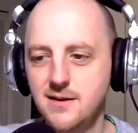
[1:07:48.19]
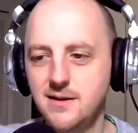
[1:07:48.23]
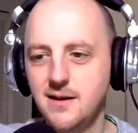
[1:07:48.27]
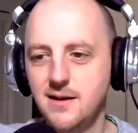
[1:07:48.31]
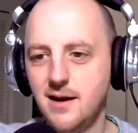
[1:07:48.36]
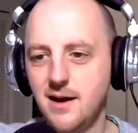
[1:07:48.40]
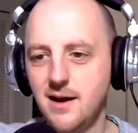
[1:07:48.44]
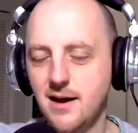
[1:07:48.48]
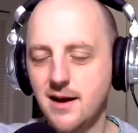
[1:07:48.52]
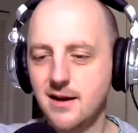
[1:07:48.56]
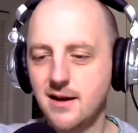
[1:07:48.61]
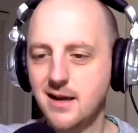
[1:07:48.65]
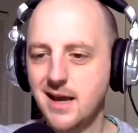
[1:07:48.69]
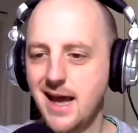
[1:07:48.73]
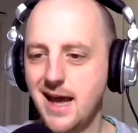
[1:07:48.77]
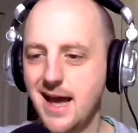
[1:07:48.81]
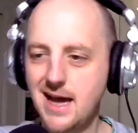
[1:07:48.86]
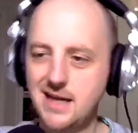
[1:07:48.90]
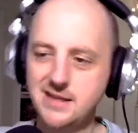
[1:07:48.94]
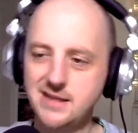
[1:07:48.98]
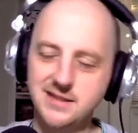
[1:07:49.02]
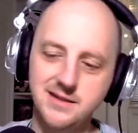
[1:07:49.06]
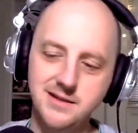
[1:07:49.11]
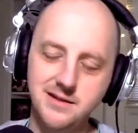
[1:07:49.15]

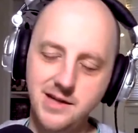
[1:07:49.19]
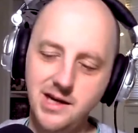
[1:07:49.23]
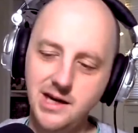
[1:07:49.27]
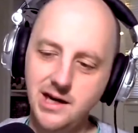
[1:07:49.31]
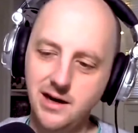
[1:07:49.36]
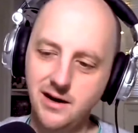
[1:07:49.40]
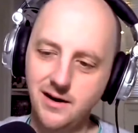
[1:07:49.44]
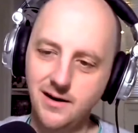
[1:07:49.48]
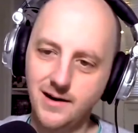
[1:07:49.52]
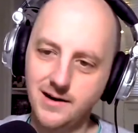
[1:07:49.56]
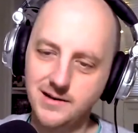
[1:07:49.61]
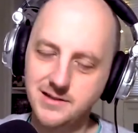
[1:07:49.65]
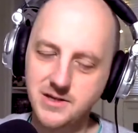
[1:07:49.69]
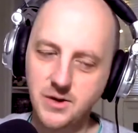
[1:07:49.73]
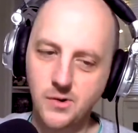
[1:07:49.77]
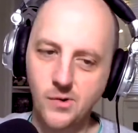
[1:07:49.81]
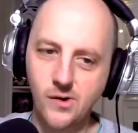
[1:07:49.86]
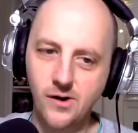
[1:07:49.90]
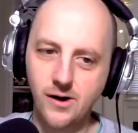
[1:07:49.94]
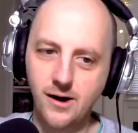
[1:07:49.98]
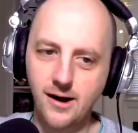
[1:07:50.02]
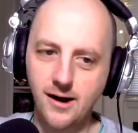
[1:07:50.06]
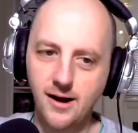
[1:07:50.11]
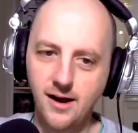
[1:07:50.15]
Kaz and Yeager and
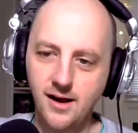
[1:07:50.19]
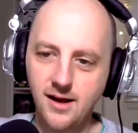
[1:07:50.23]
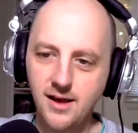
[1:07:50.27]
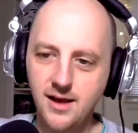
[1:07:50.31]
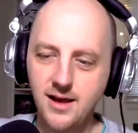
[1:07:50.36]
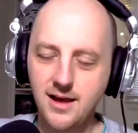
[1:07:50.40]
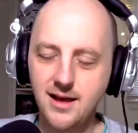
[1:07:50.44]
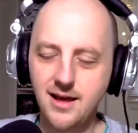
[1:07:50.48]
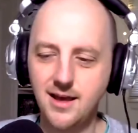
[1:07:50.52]
Tora,